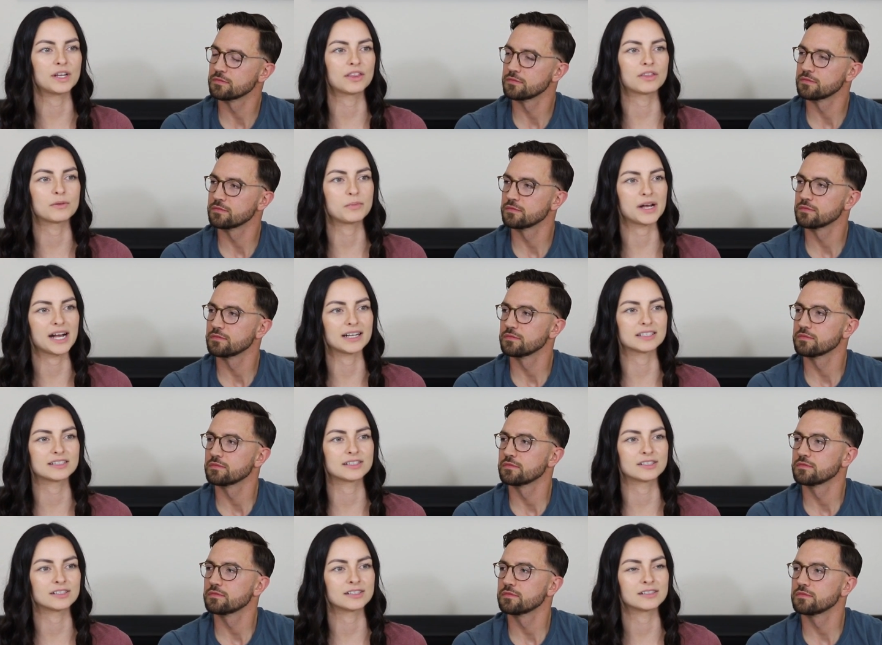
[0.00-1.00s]
Speaker 1: with the
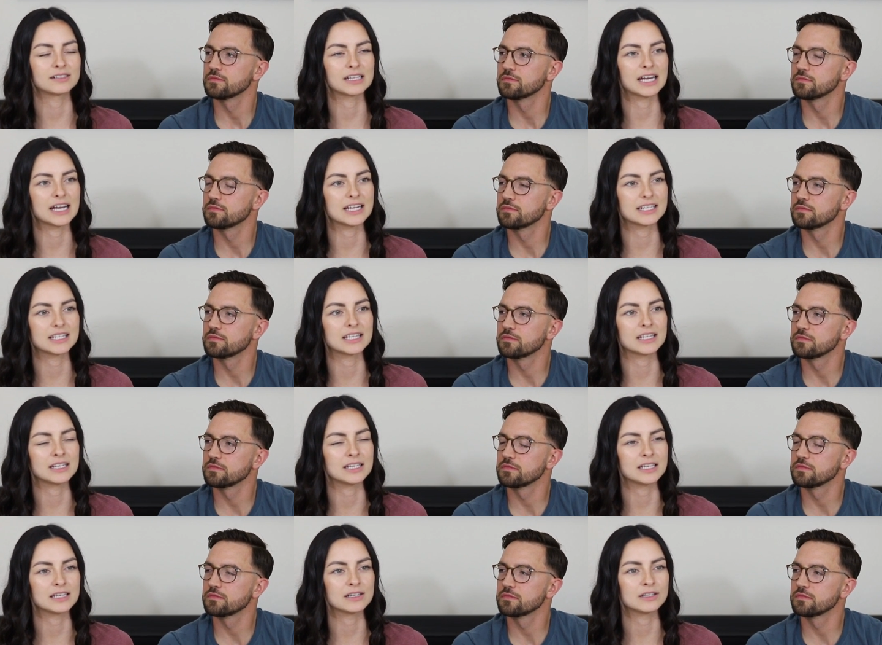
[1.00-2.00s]
pastor that
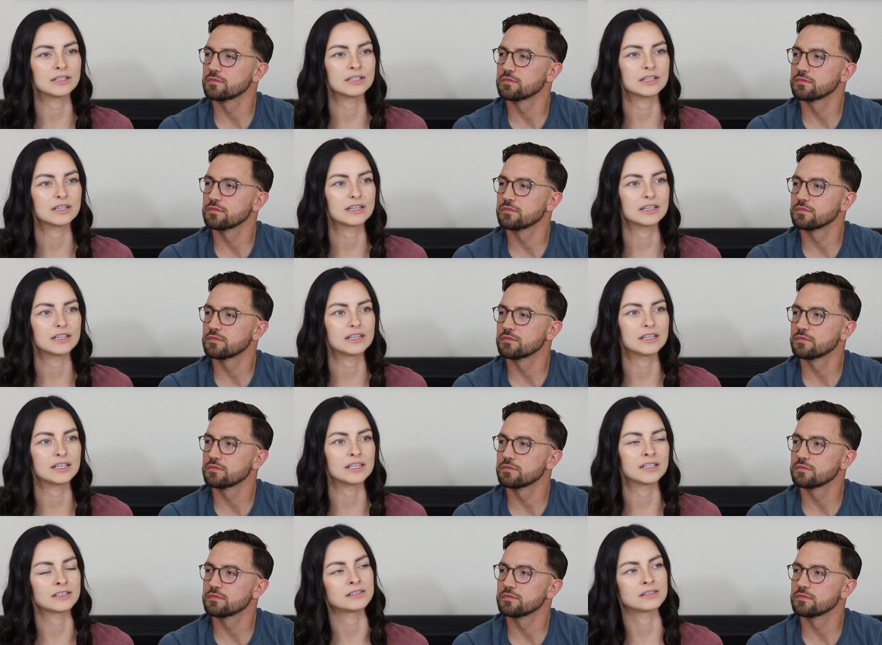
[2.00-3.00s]
he
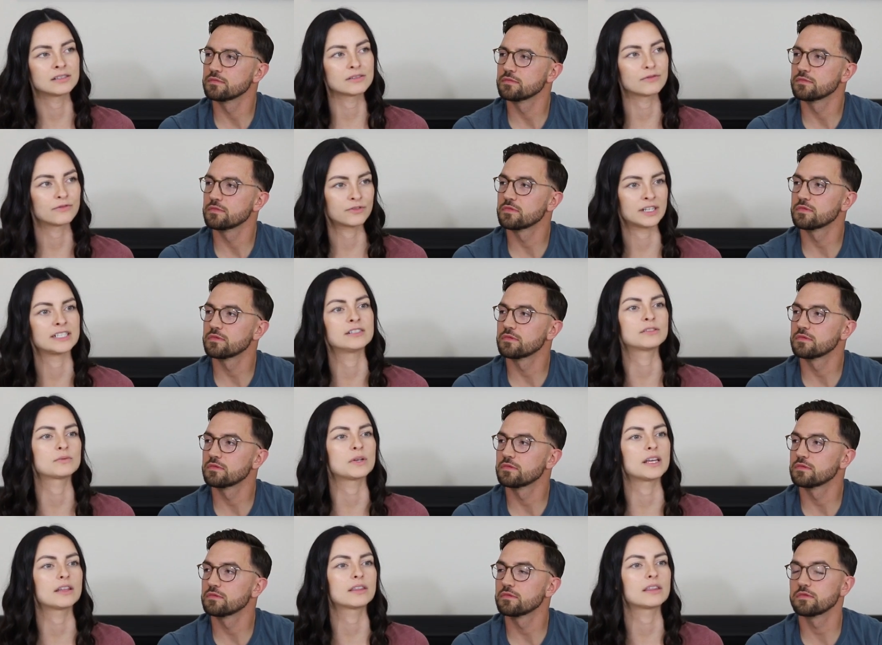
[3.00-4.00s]
is friends
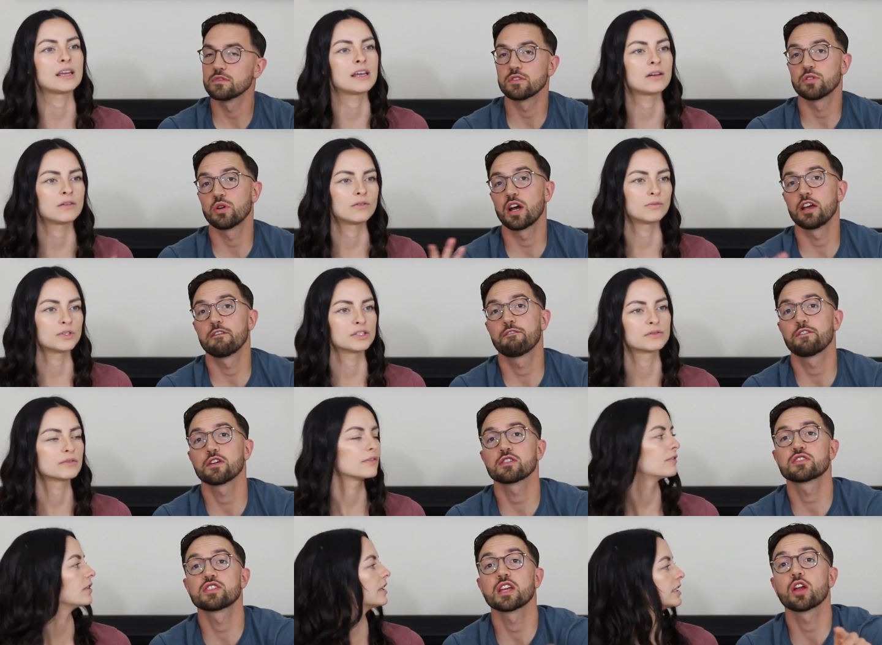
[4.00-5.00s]
with and who I
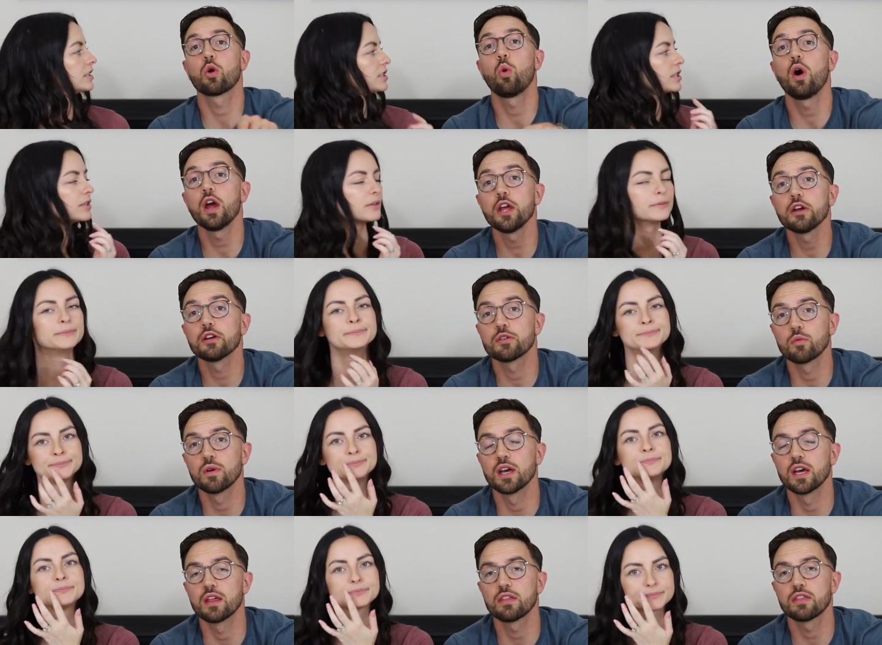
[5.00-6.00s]
first inquired
Speaker 2: to.
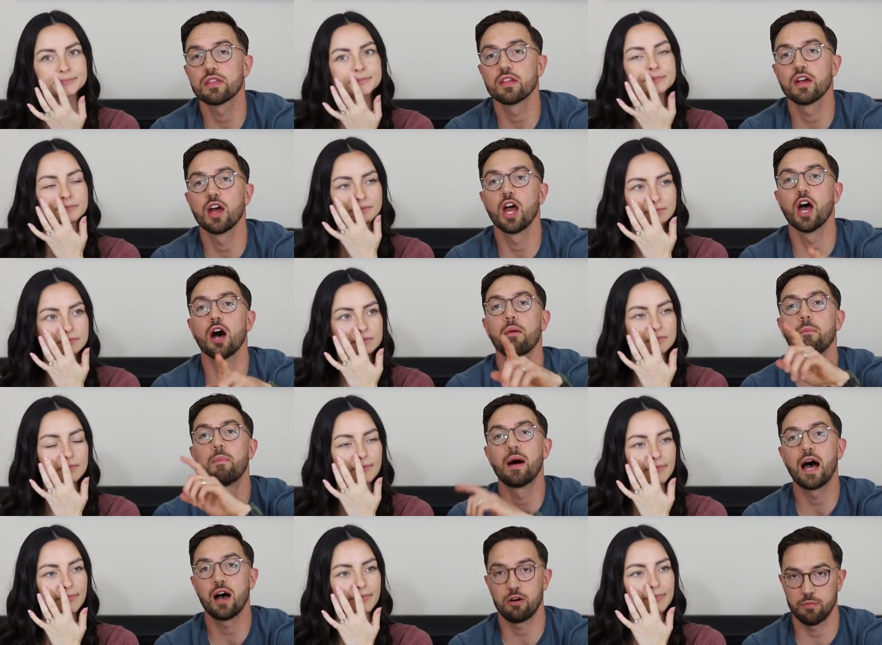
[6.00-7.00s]
with
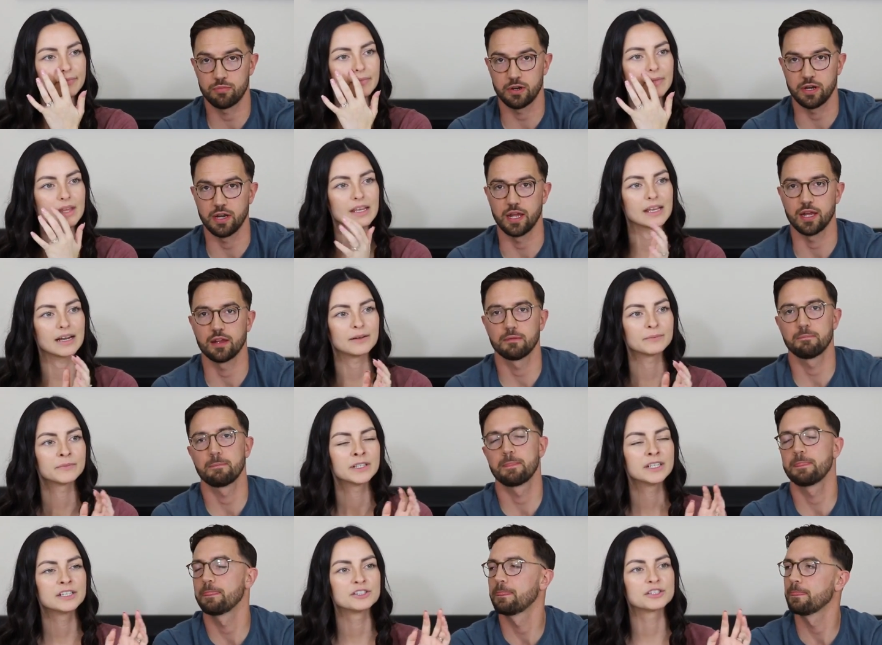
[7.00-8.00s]
about Brittani. Yeah.
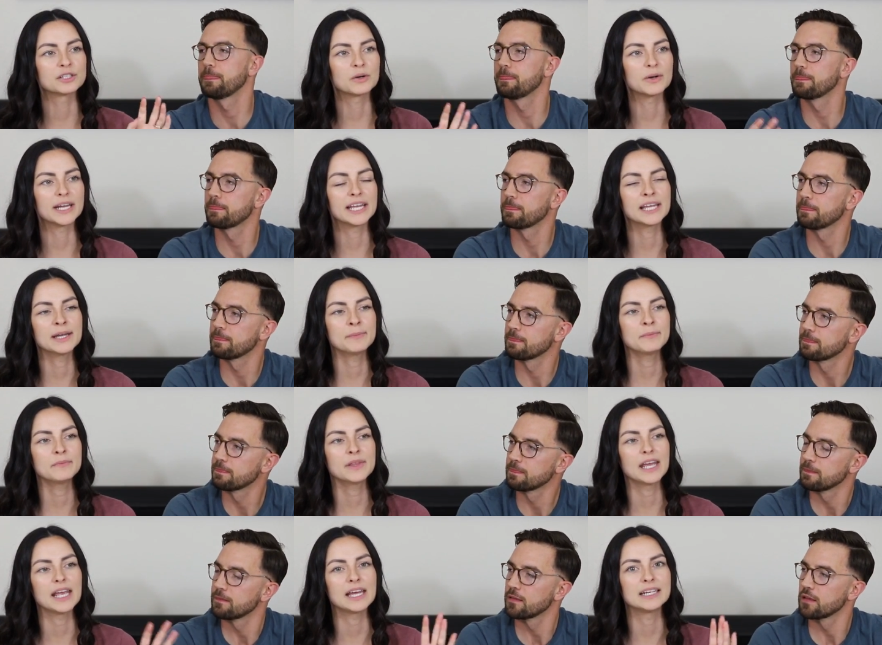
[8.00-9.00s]
Speaker 1: So
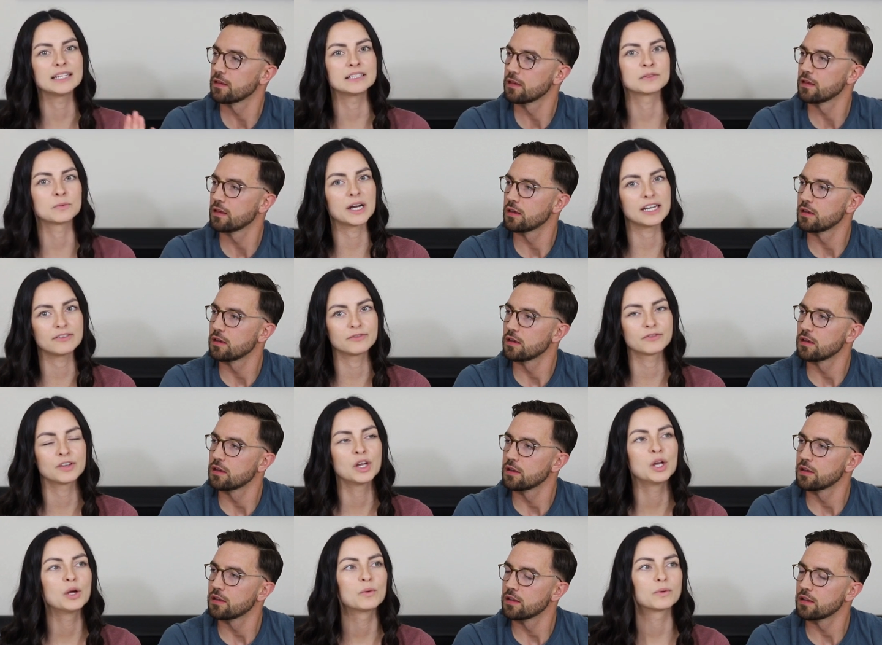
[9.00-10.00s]
him and his wife
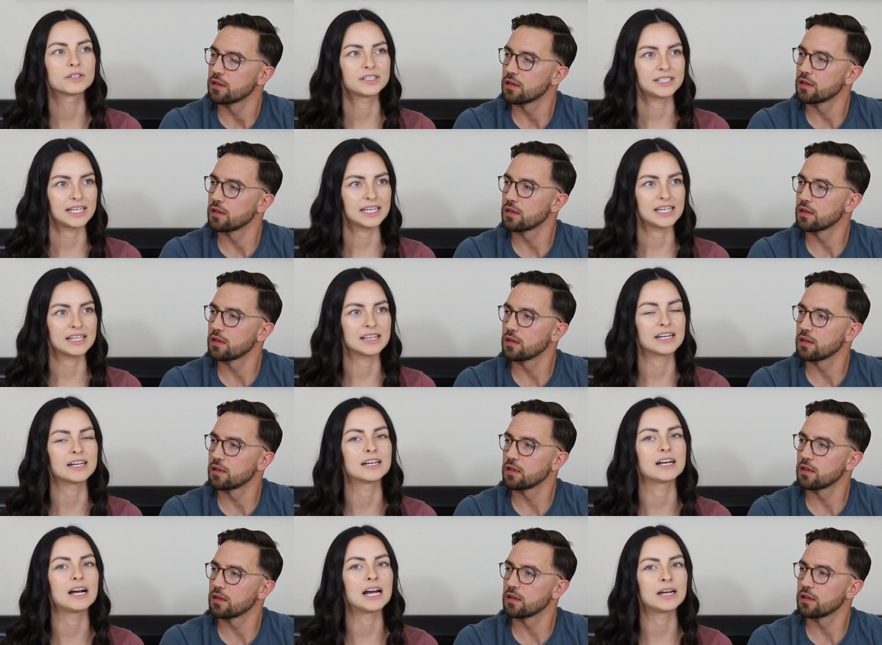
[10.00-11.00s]
were standing
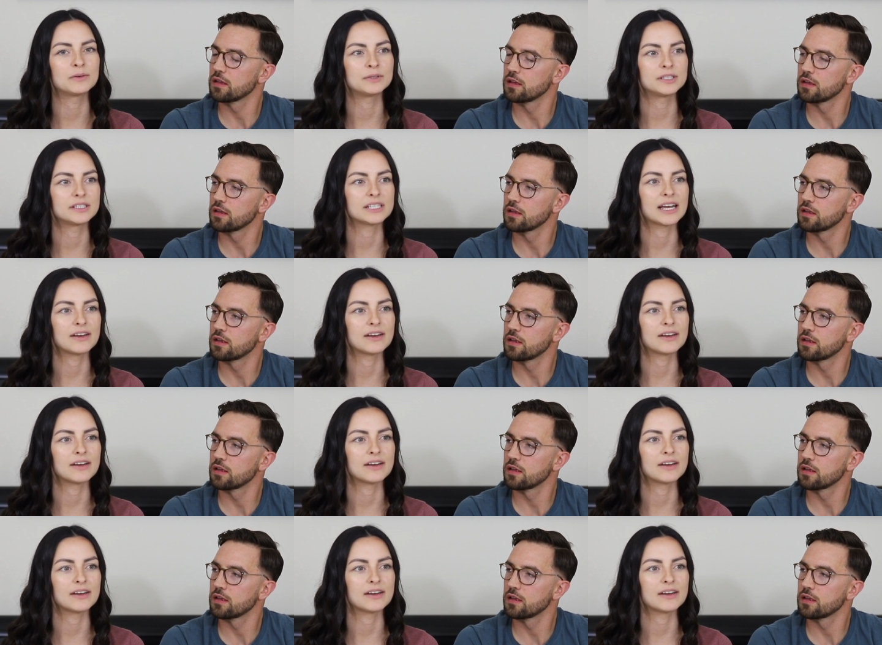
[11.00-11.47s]
there. I was